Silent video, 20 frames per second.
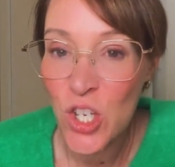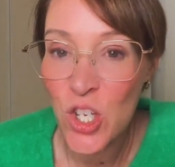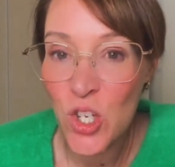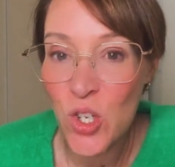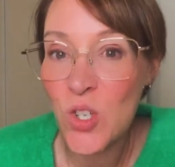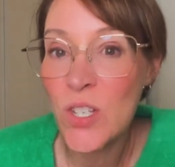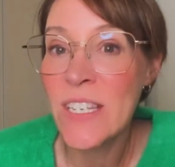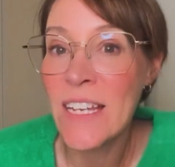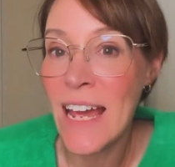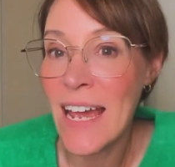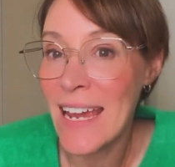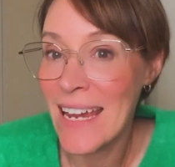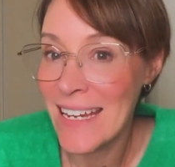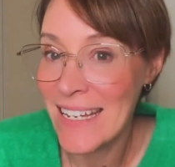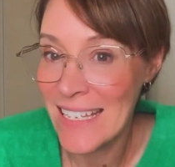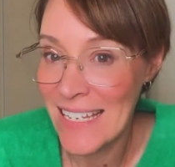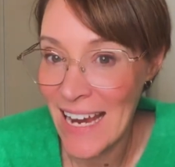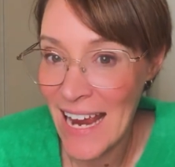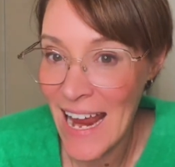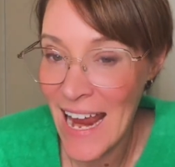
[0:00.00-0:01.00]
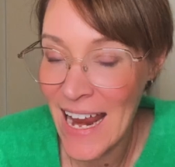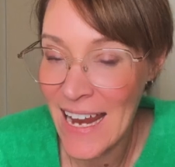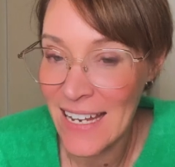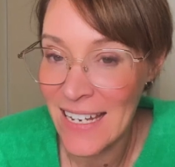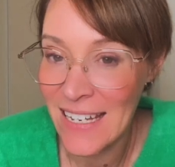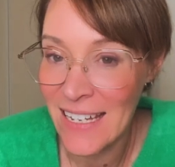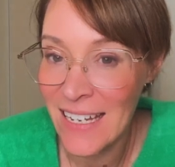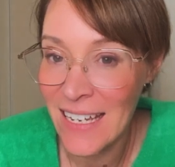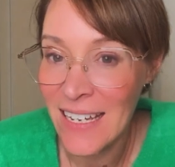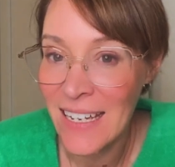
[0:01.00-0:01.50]
to day
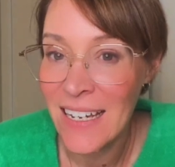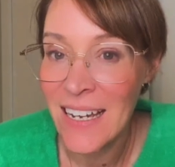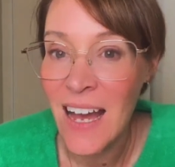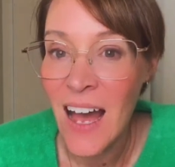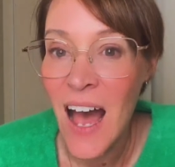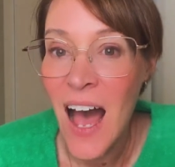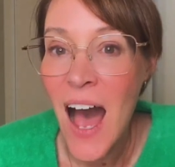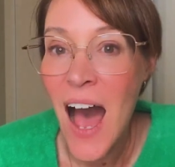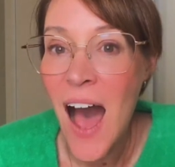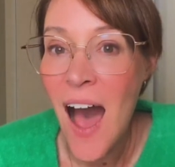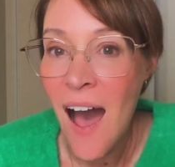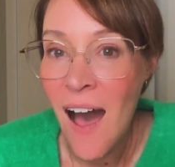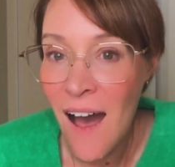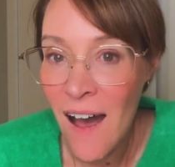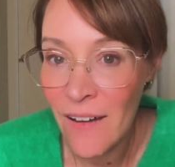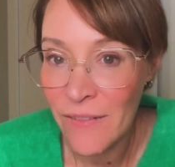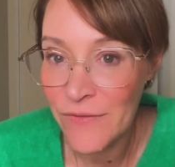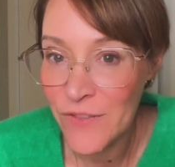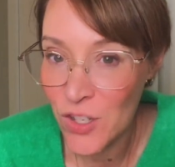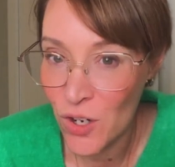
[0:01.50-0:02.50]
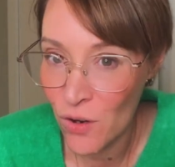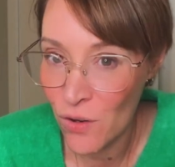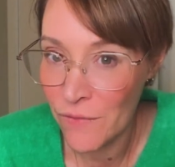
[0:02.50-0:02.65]
10 after